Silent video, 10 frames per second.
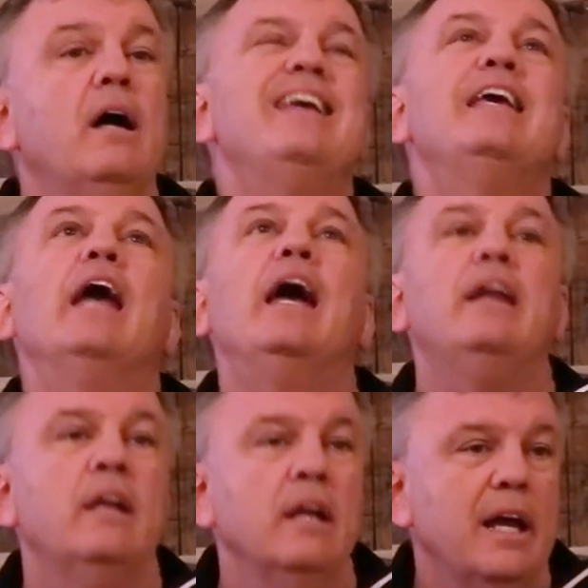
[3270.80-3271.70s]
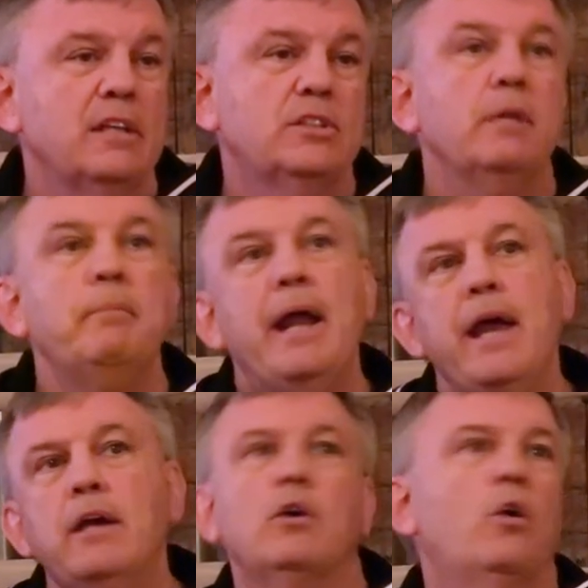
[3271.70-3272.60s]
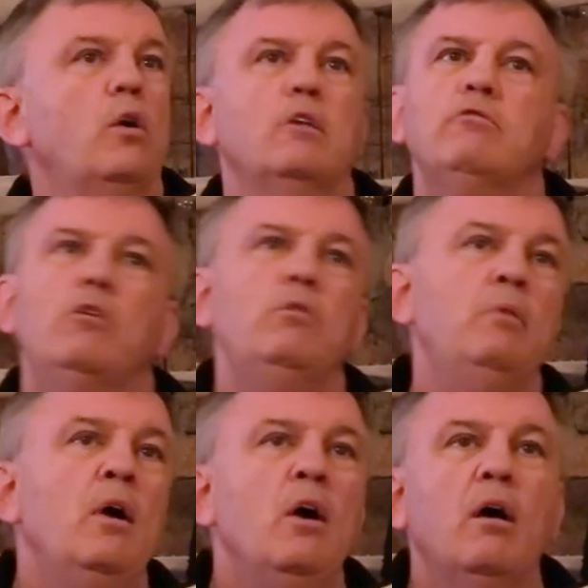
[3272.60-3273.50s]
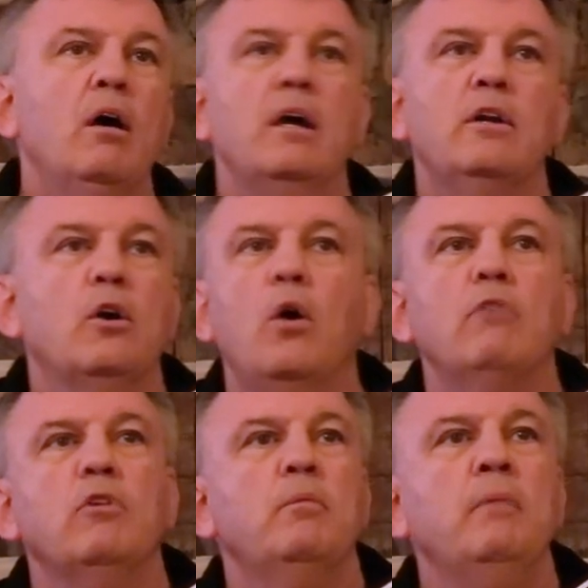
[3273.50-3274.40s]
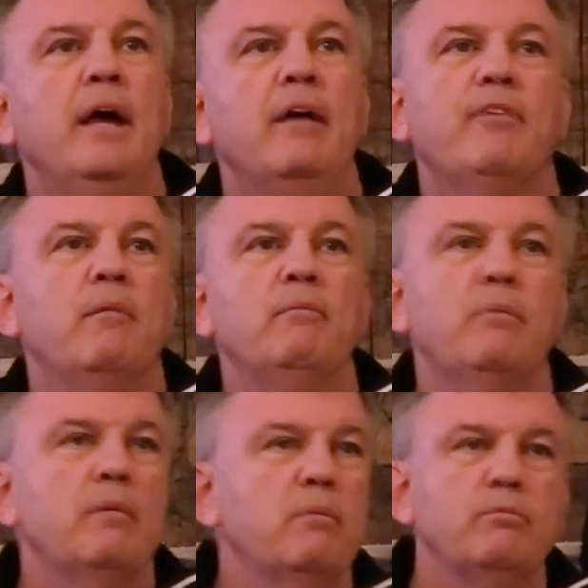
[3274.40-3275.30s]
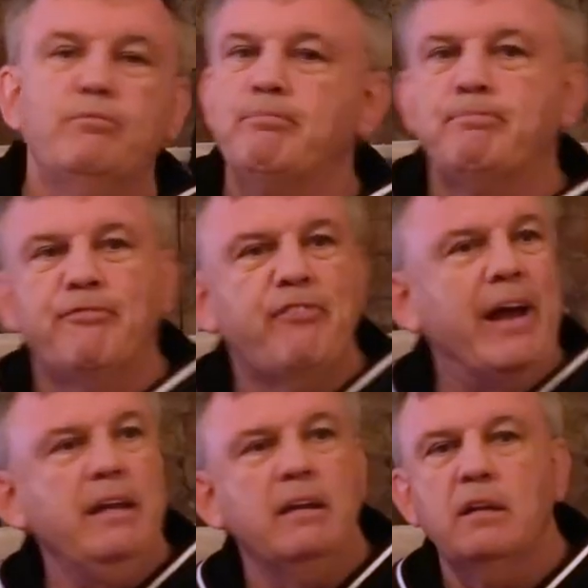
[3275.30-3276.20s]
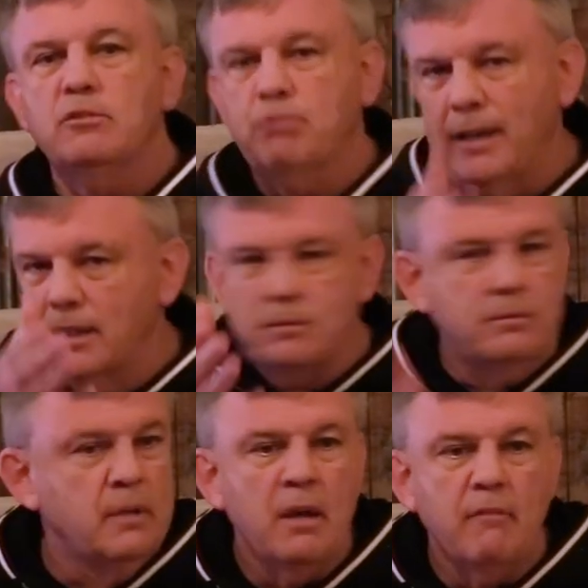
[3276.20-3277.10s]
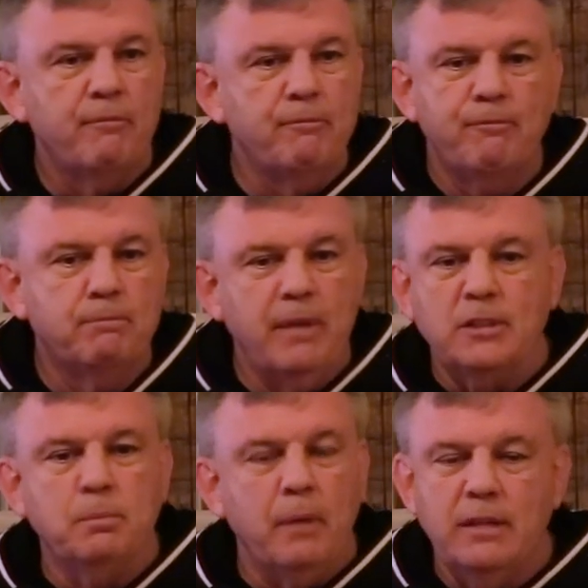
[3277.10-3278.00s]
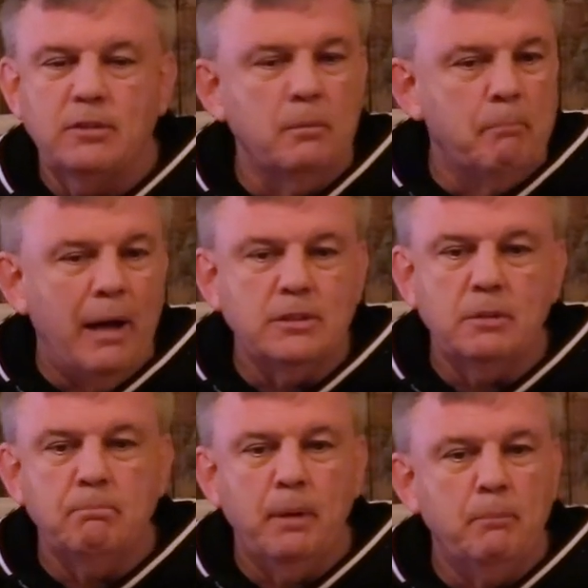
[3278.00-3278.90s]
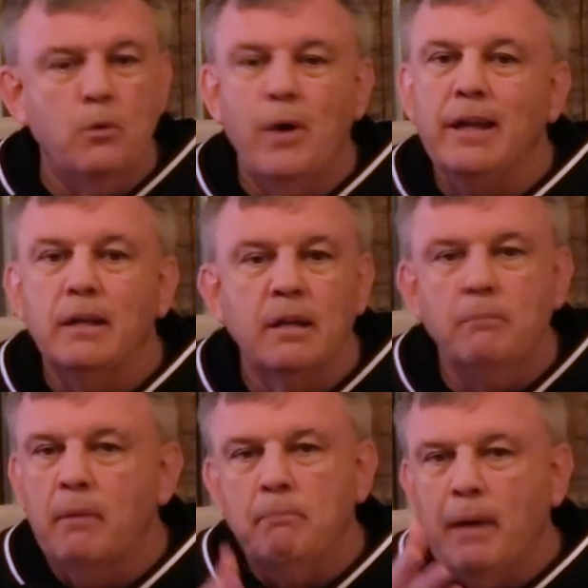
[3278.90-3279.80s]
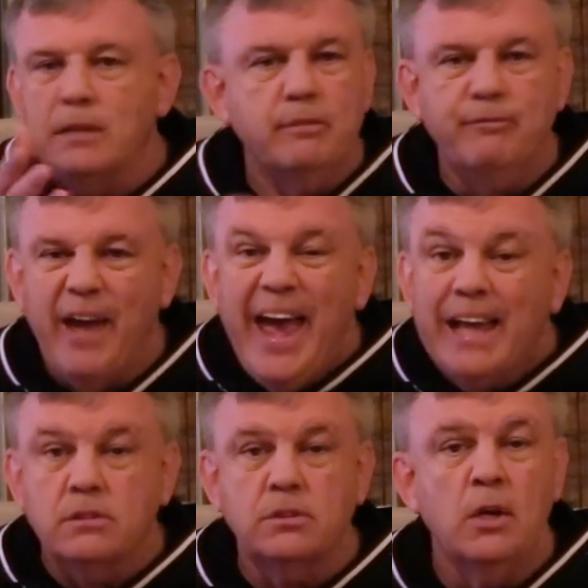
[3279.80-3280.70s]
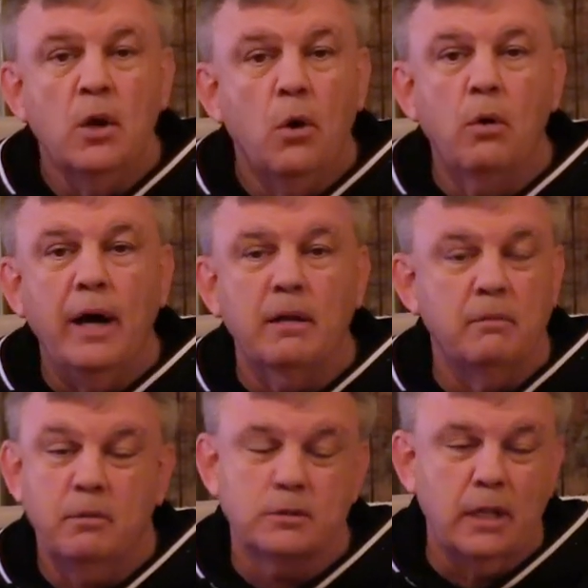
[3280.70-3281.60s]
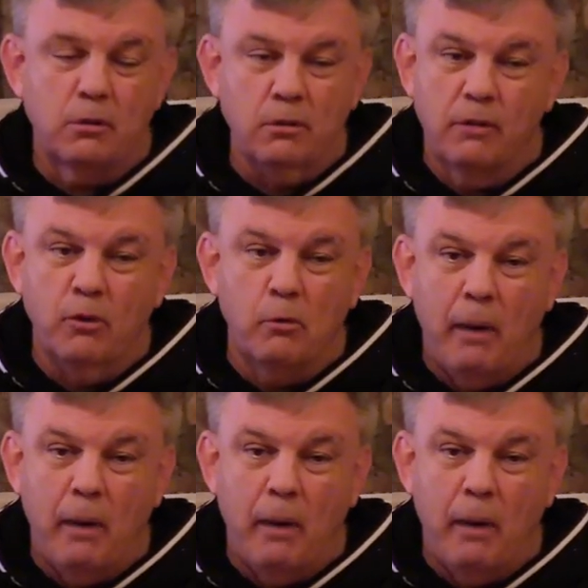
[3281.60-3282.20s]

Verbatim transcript: again, Exhibit A in a courtroom. uh, in a courtroom. If I'm fighting and trying to explain to the boxing people, I, my boxing fans, who I love, because I don't love all